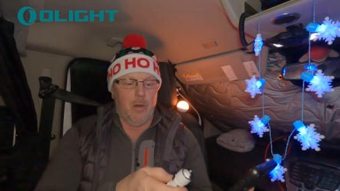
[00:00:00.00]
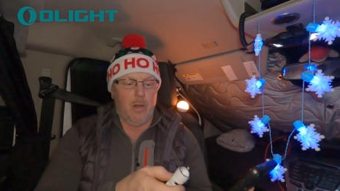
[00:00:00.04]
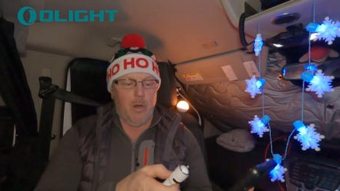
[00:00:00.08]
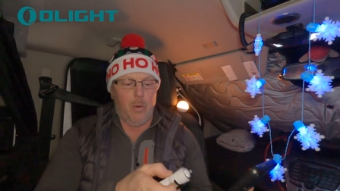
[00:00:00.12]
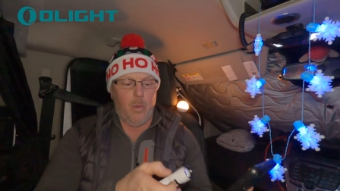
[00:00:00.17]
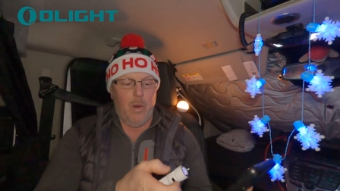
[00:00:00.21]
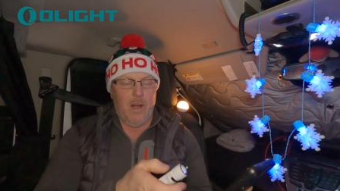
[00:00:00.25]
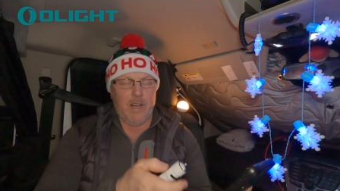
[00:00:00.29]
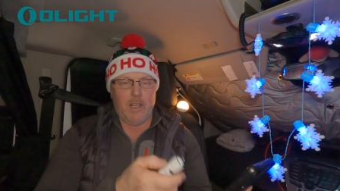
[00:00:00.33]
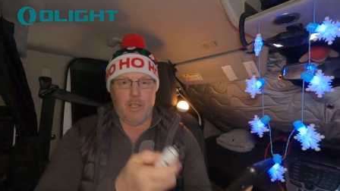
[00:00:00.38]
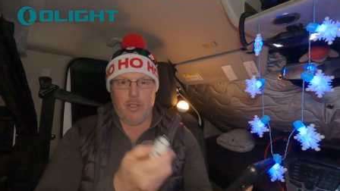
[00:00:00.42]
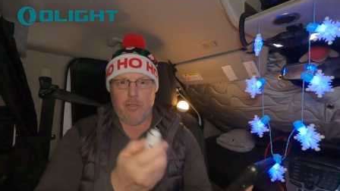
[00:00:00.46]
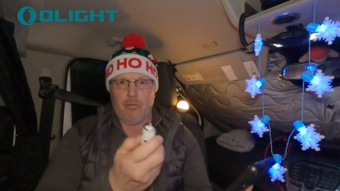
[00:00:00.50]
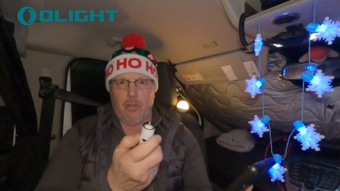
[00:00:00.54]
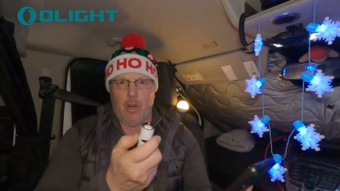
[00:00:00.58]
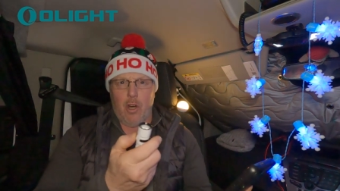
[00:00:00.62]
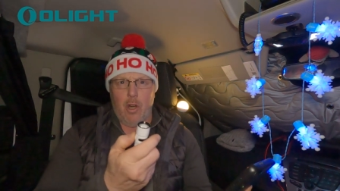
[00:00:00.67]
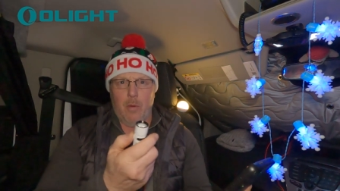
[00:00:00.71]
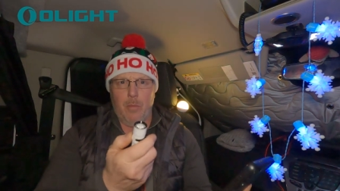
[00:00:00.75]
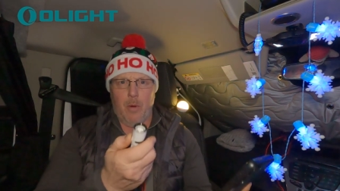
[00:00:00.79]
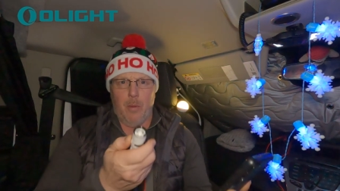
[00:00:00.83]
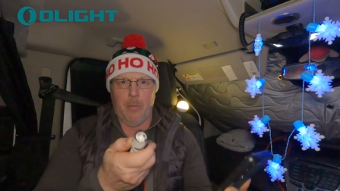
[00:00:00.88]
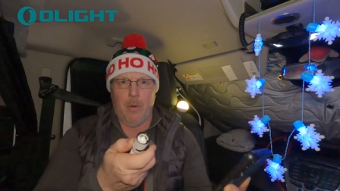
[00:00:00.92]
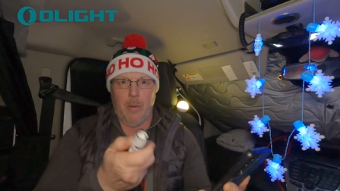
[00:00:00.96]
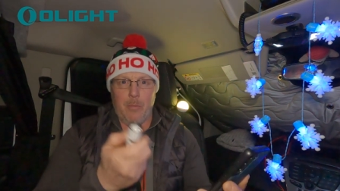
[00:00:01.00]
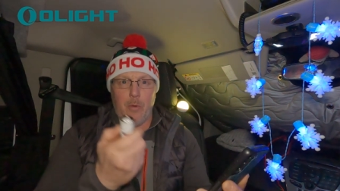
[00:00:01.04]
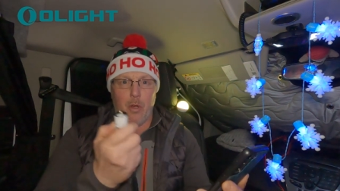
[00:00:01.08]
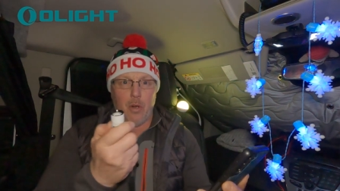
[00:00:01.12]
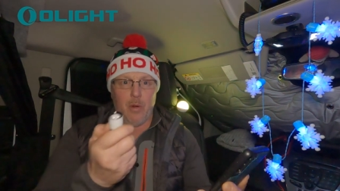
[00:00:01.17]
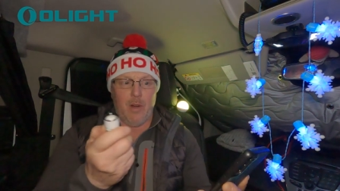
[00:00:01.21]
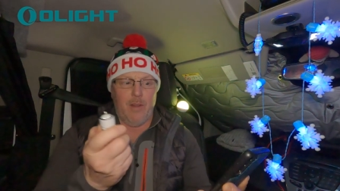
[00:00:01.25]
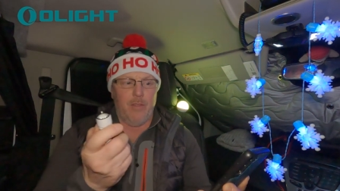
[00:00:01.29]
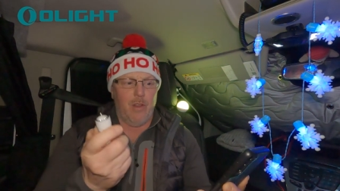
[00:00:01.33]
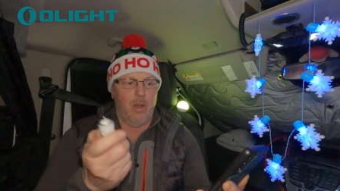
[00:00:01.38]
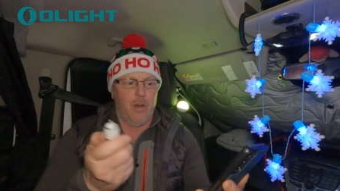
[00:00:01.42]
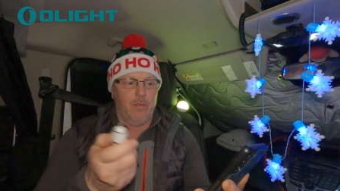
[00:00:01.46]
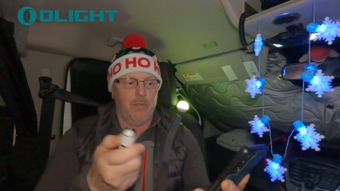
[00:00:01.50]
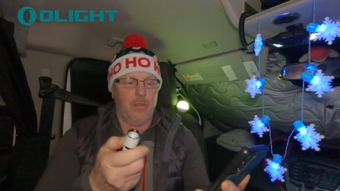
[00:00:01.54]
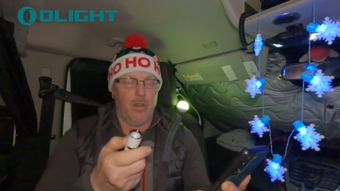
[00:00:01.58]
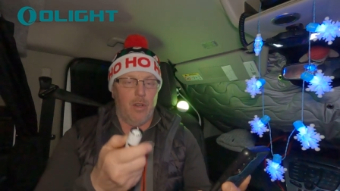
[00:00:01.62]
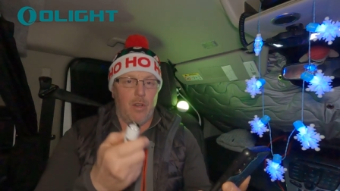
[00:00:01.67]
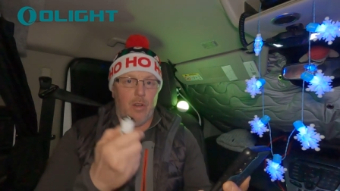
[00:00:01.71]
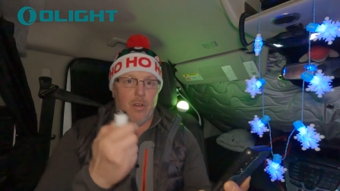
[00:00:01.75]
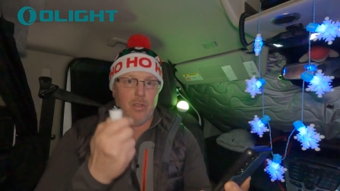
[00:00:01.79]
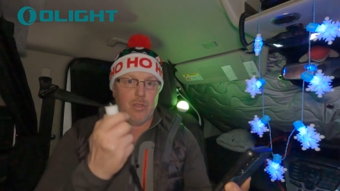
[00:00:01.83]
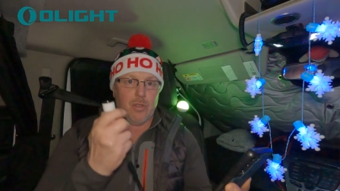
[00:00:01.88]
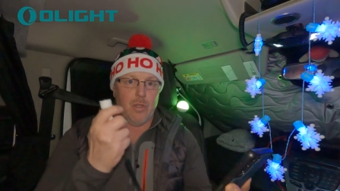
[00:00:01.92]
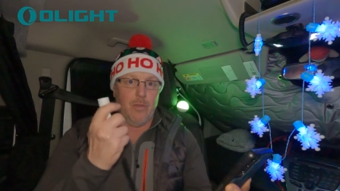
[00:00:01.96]
I'm going to whack the strobe on, but I'm not going to have it on for
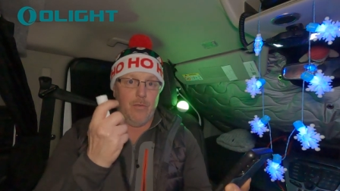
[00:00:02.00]
long.